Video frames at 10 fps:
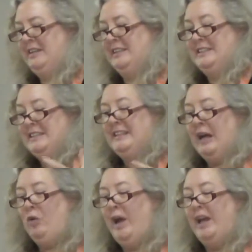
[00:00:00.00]
Because isn't
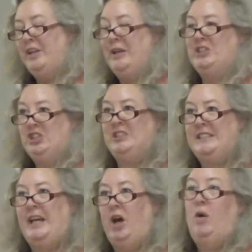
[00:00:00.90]
that great? You get to just
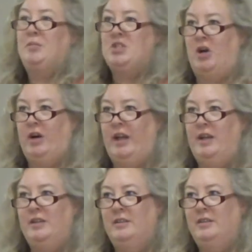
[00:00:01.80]
say, oh, I'm
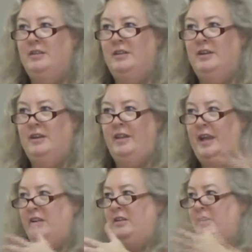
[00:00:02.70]
sorry, and
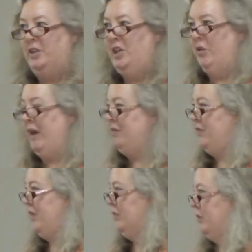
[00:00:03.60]
then you don't have to
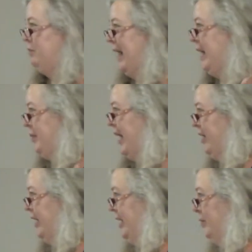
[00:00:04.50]
feel bad
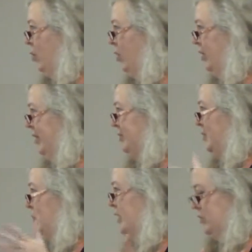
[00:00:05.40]
about it anymore. You don't have
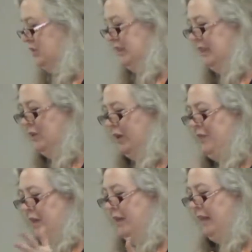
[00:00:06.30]
to feel guilty or
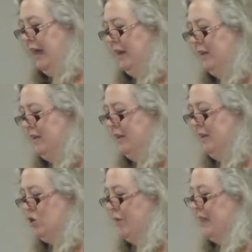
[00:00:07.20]
anything like that.
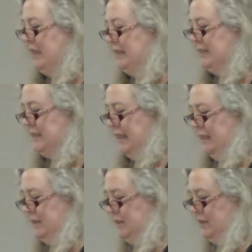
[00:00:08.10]
Sort of a clean
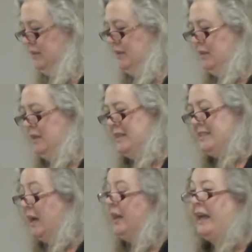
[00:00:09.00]
slate. It's
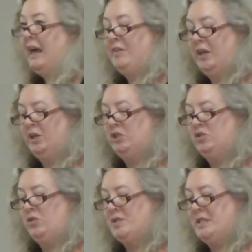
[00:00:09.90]
kind of like having a
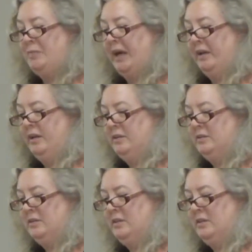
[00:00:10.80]
Control-Z button.